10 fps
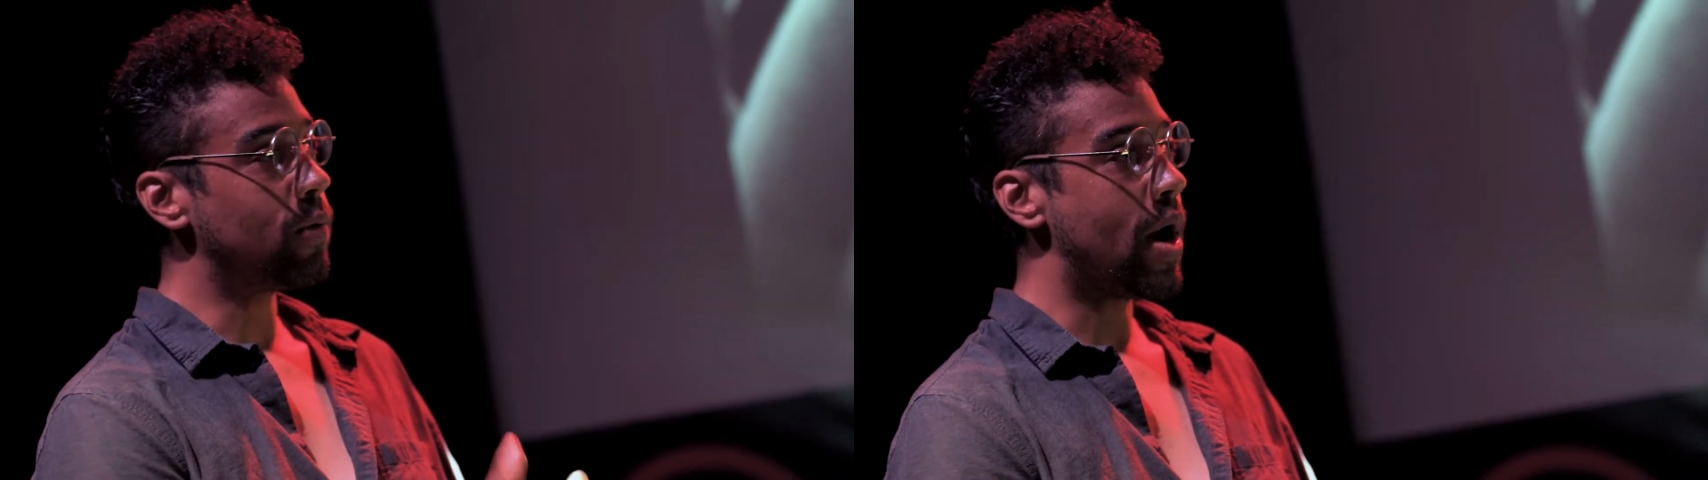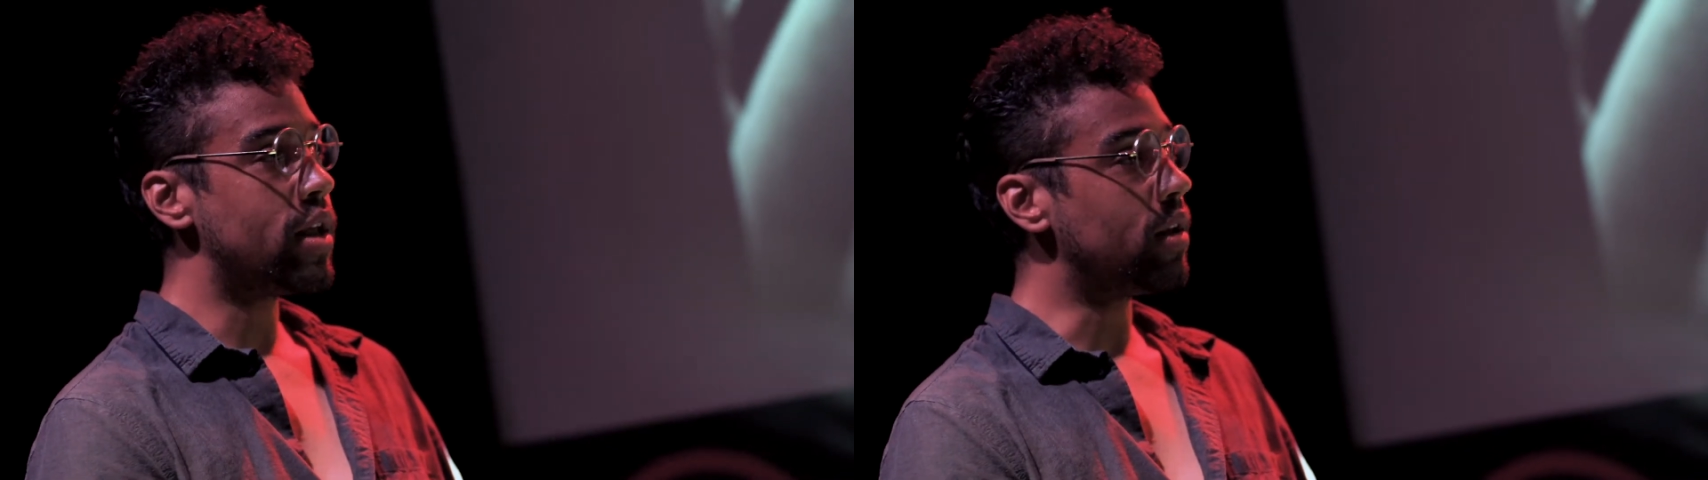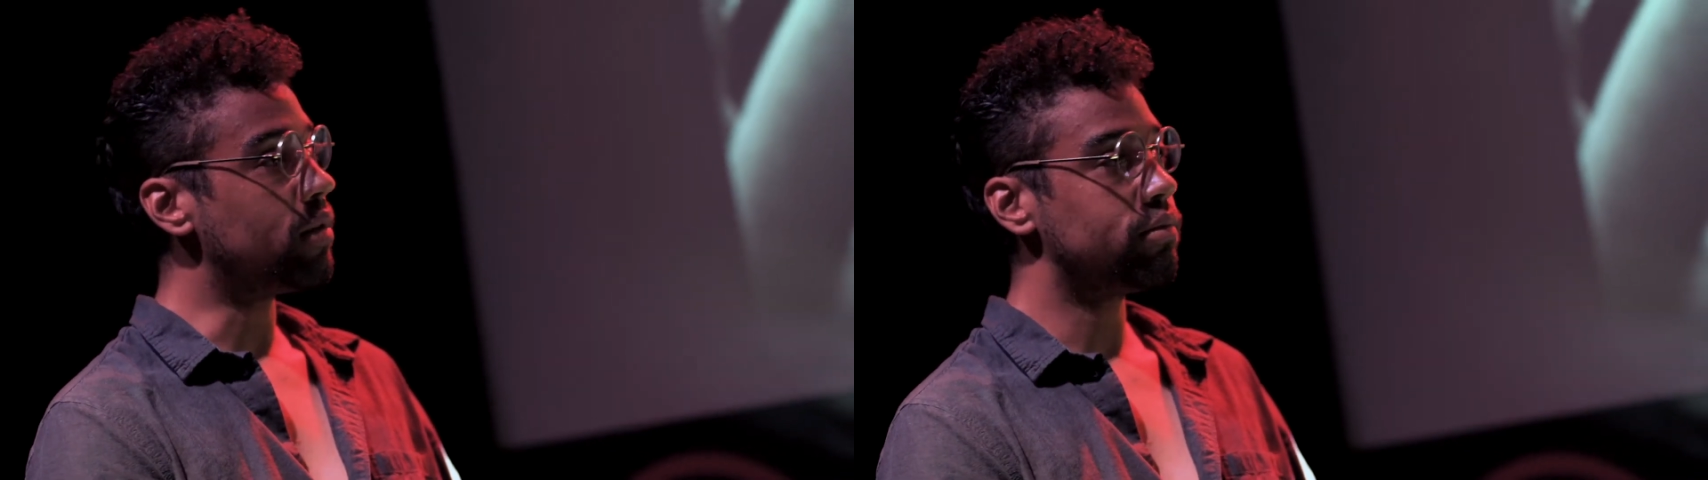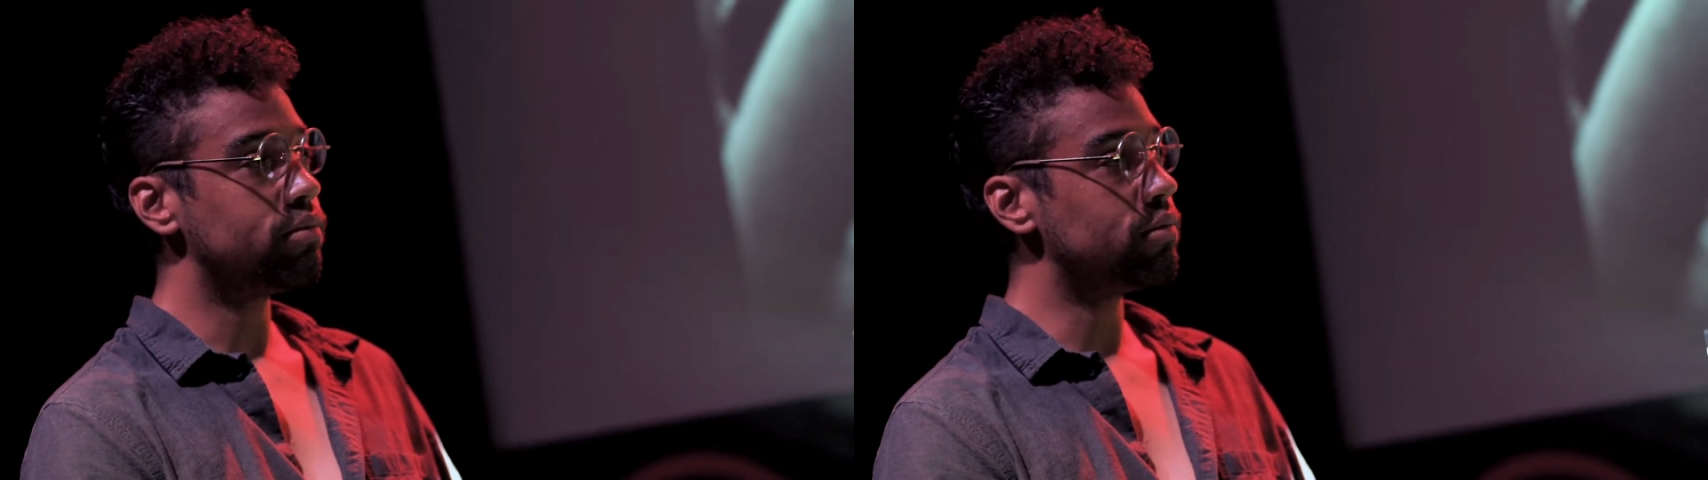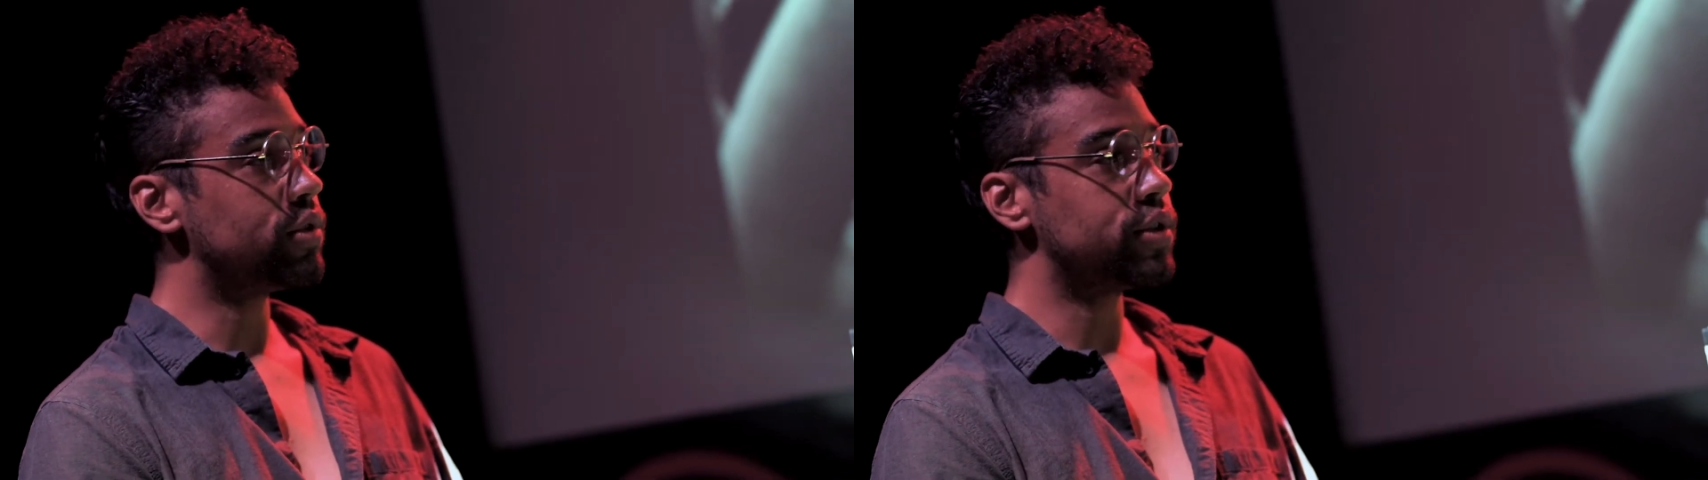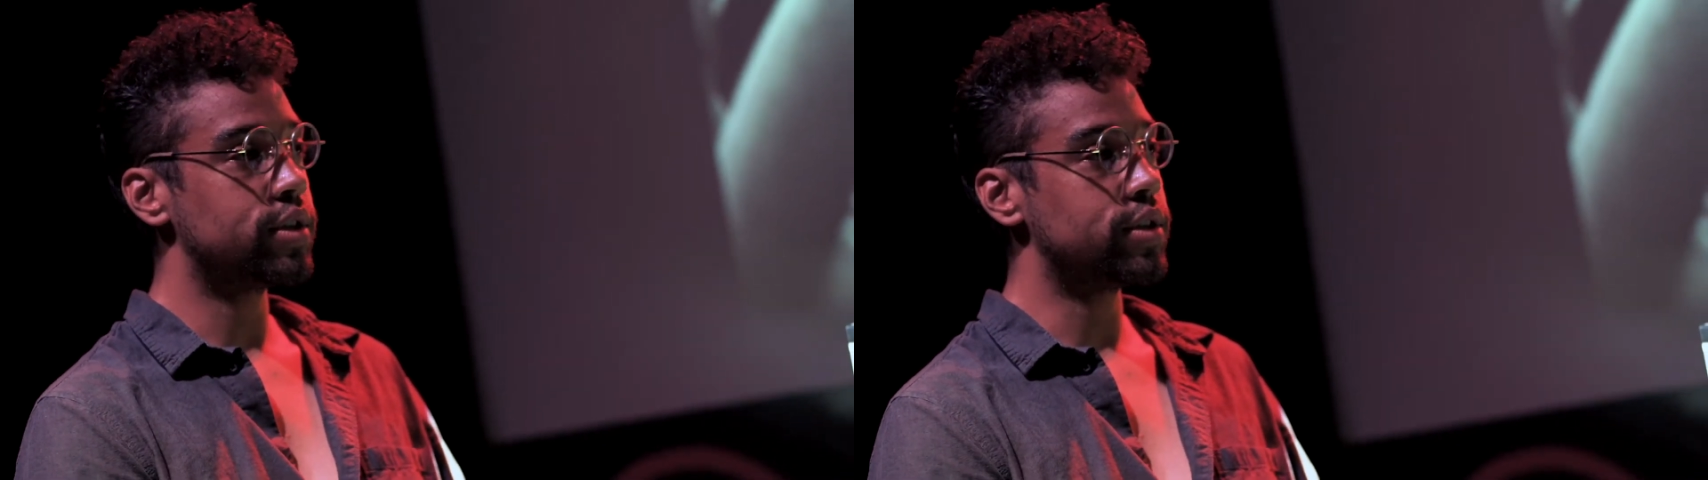right in. Just